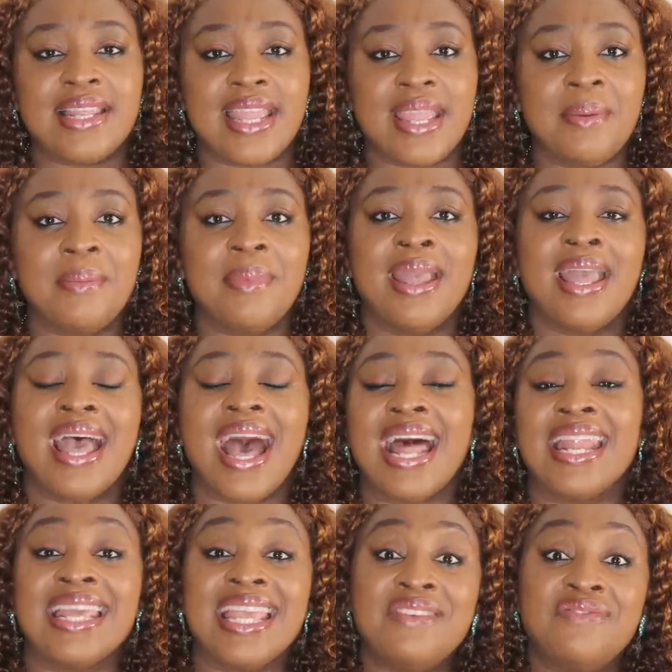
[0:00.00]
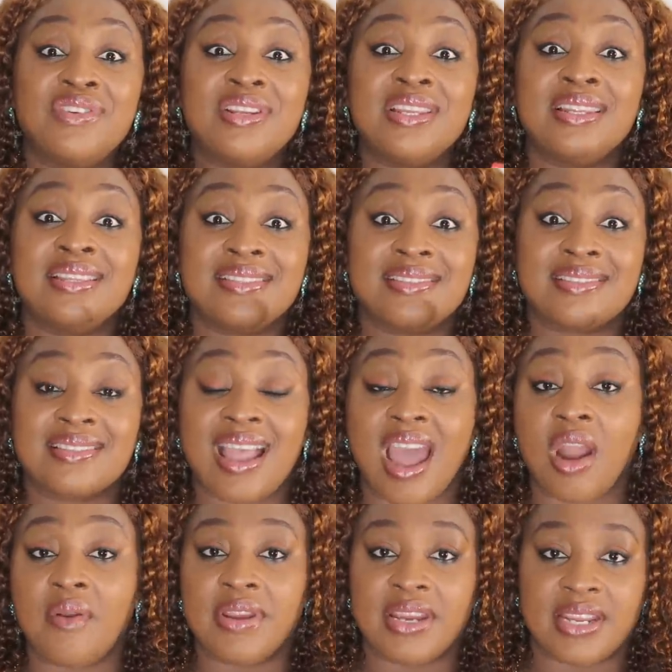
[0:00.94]
him and even
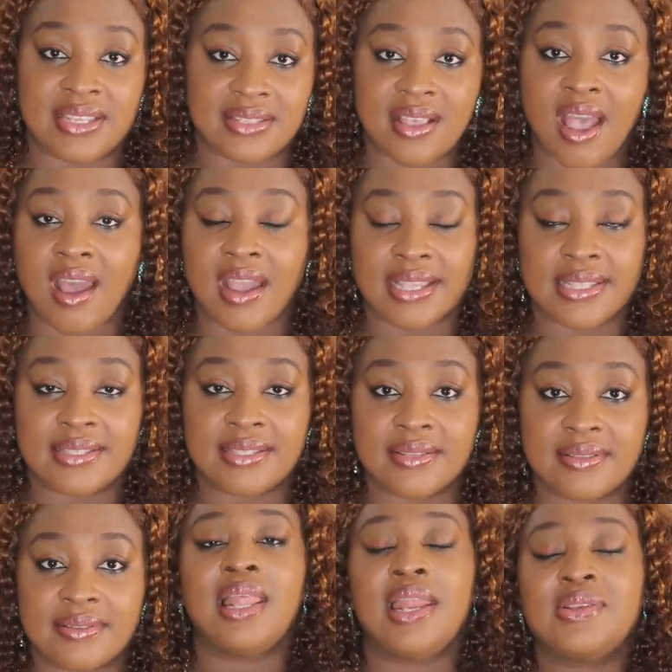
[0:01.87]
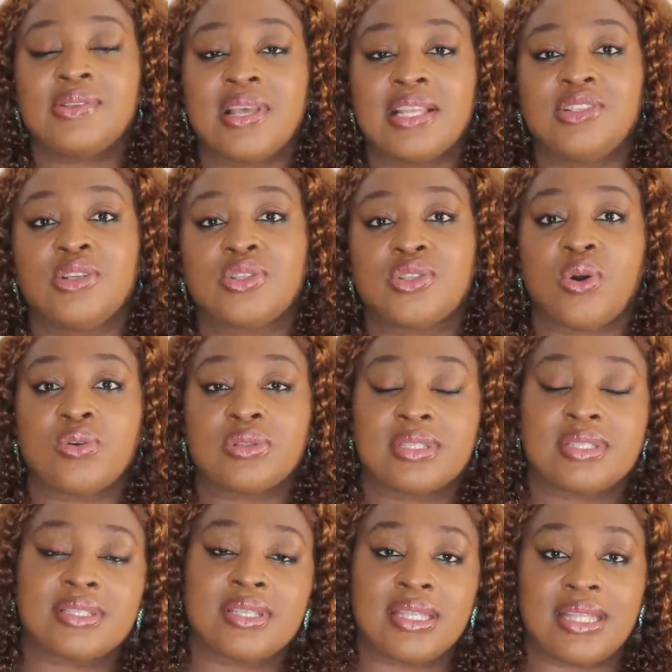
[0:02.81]
scarring his eyes? Let us get your
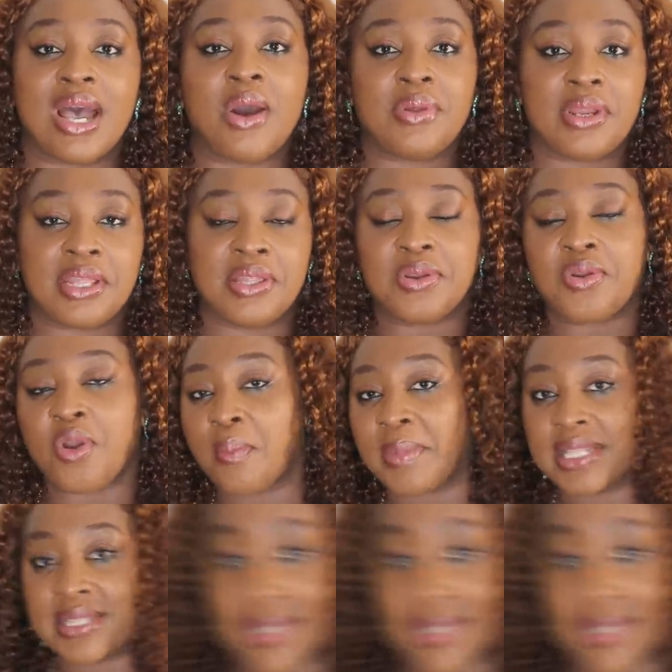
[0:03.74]
thoughts down in the comment